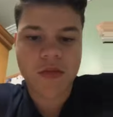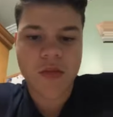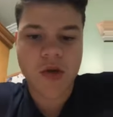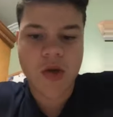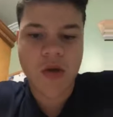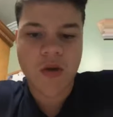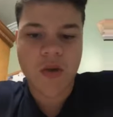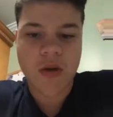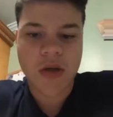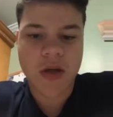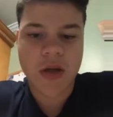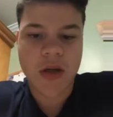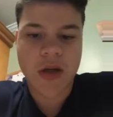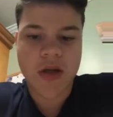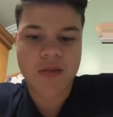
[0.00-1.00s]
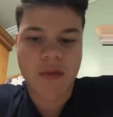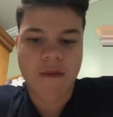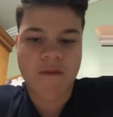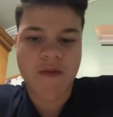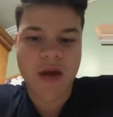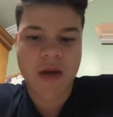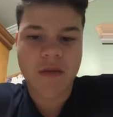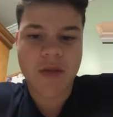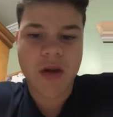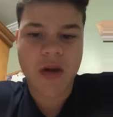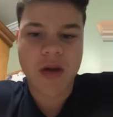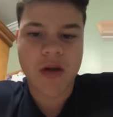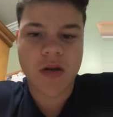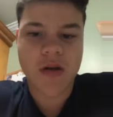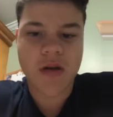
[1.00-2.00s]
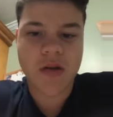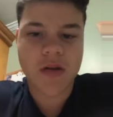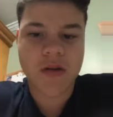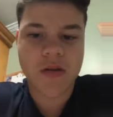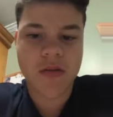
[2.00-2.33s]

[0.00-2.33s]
no, I wanted to guess my fan page.